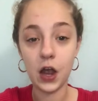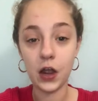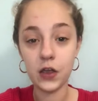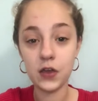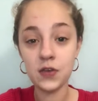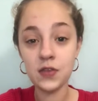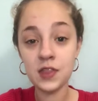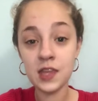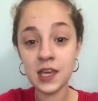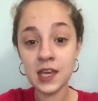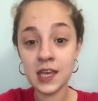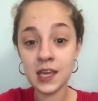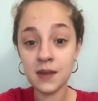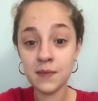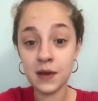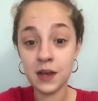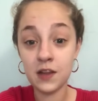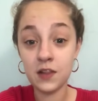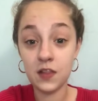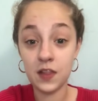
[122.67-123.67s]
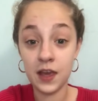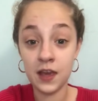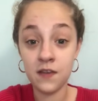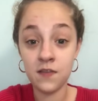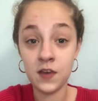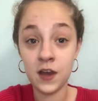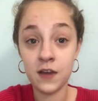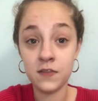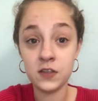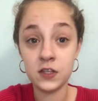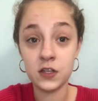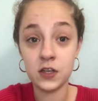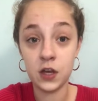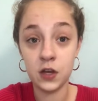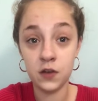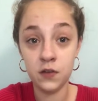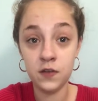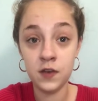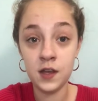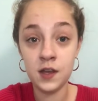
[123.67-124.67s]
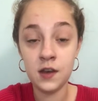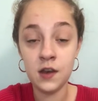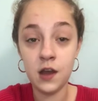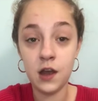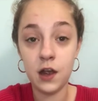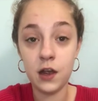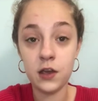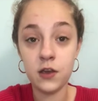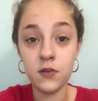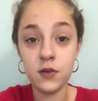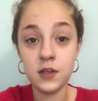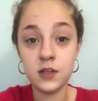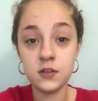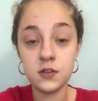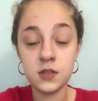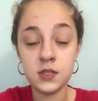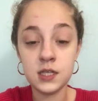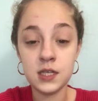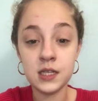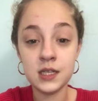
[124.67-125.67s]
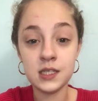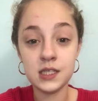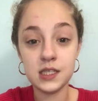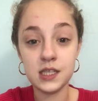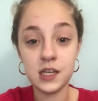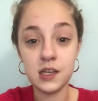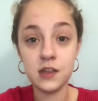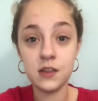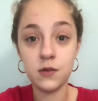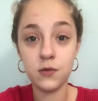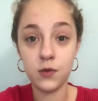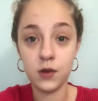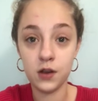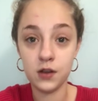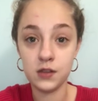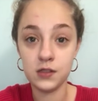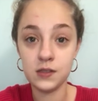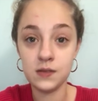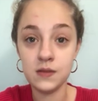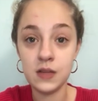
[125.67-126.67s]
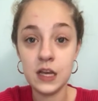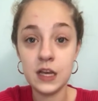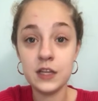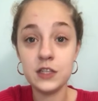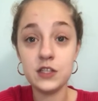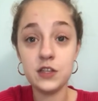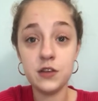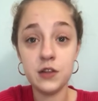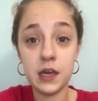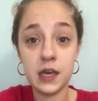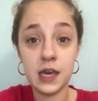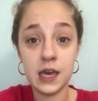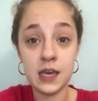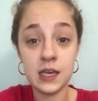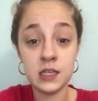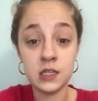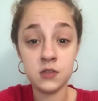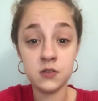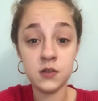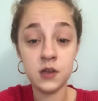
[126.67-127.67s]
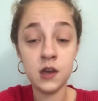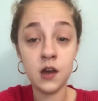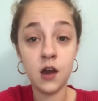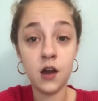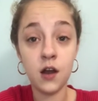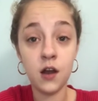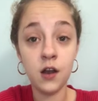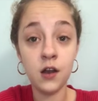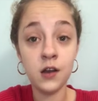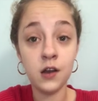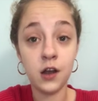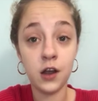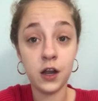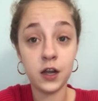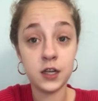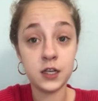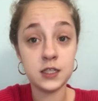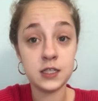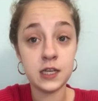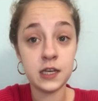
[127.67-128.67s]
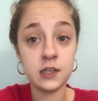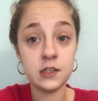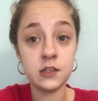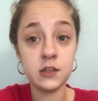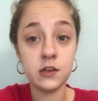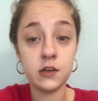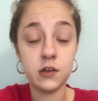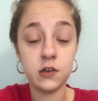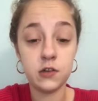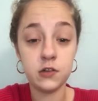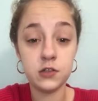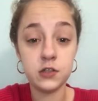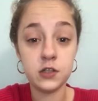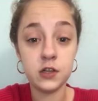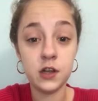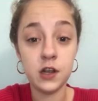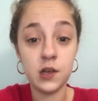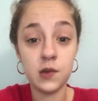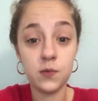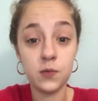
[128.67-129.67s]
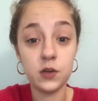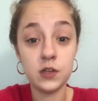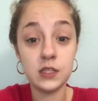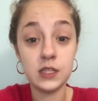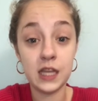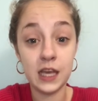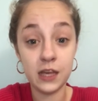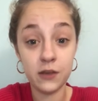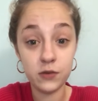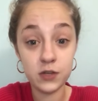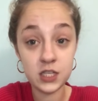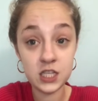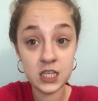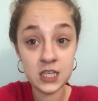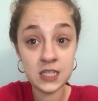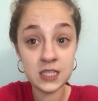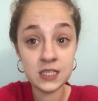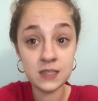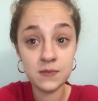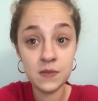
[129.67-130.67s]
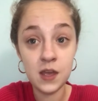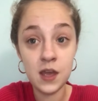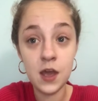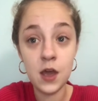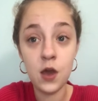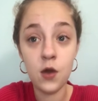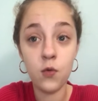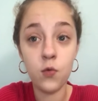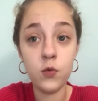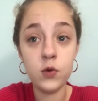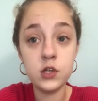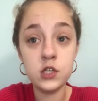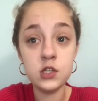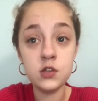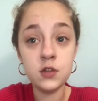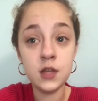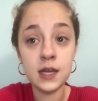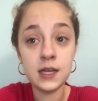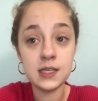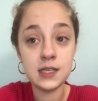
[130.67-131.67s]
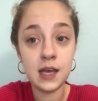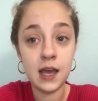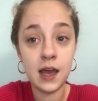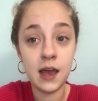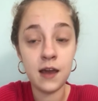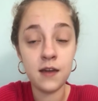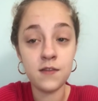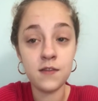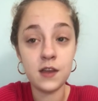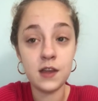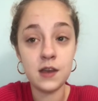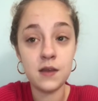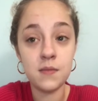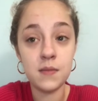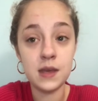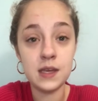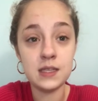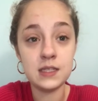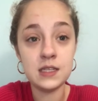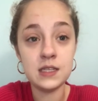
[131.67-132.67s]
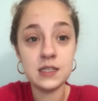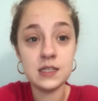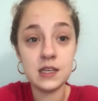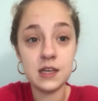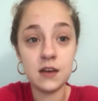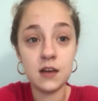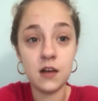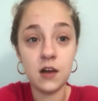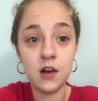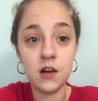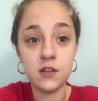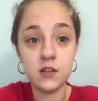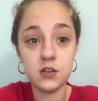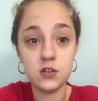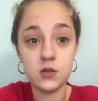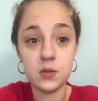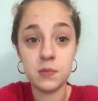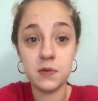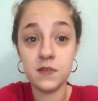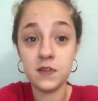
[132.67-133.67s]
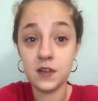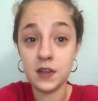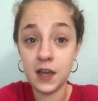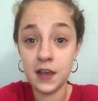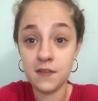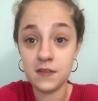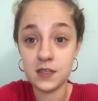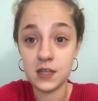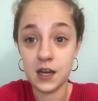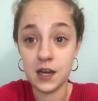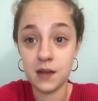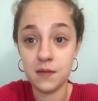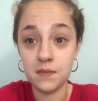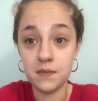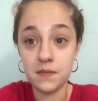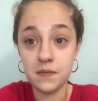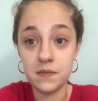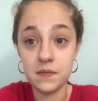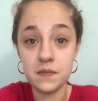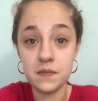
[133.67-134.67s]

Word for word: Are you thinking about life after COVID? Are you interested in seeing the world? Do you like history, art, architecture, culture, and world languages? Would you like to have an amazing deal on the trip of a lifetime?